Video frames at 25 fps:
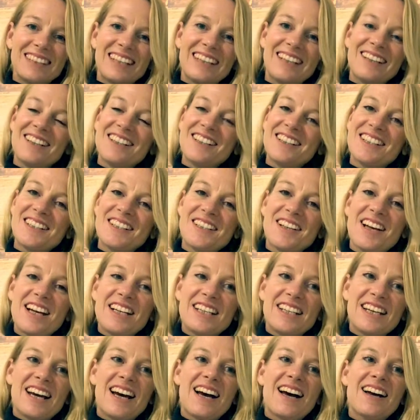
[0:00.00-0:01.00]
And I'd just like
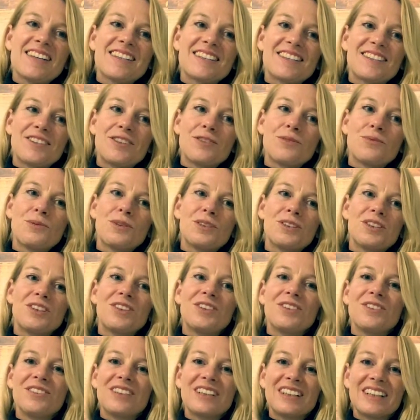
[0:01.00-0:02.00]
to ask you, what do
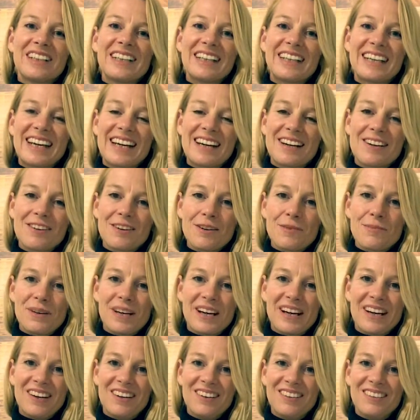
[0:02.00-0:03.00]
you really care
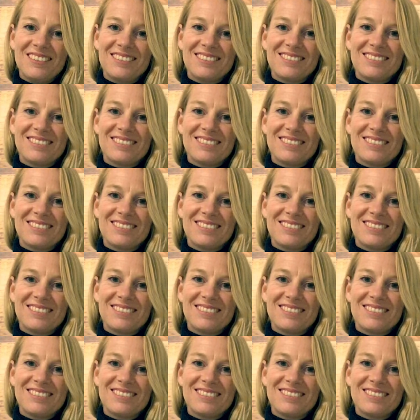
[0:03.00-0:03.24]
about?